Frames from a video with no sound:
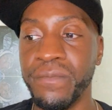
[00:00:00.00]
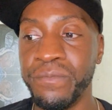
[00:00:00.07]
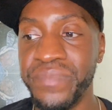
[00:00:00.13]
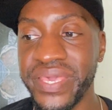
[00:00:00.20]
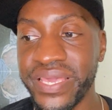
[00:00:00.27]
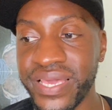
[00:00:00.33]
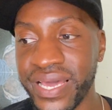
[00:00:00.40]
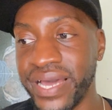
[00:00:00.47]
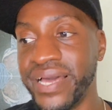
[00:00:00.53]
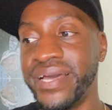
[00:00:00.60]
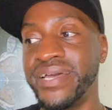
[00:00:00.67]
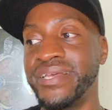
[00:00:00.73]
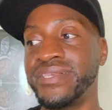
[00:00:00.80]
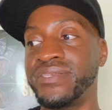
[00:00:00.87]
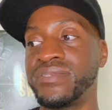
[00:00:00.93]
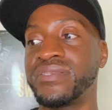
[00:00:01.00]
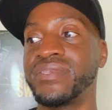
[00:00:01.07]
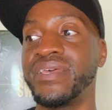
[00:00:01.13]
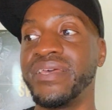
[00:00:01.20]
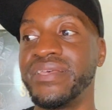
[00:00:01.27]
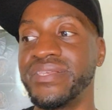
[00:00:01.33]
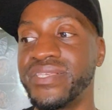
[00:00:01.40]
because
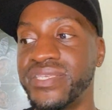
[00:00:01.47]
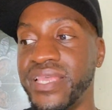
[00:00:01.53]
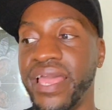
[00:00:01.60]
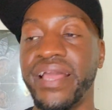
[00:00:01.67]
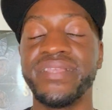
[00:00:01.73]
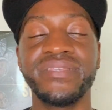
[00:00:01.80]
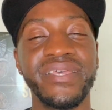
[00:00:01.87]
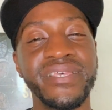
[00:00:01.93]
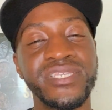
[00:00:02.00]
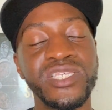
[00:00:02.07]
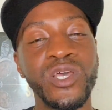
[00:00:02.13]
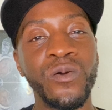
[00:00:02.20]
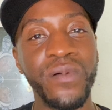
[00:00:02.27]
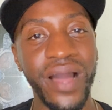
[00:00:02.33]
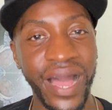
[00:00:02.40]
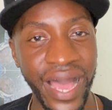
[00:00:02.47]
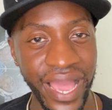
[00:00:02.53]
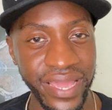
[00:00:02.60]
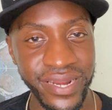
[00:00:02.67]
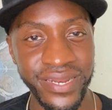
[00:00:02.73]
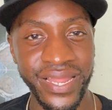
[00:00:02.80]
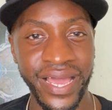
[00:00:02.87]
sex is so
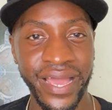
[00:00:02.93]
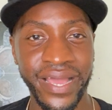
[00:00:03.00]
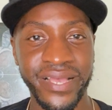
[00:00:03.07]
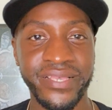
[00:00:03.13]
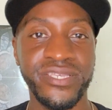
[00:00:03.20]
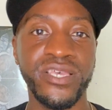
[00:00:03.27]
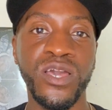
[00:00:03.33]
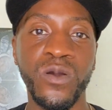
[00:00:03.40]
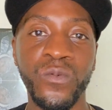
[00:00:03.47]
idolized,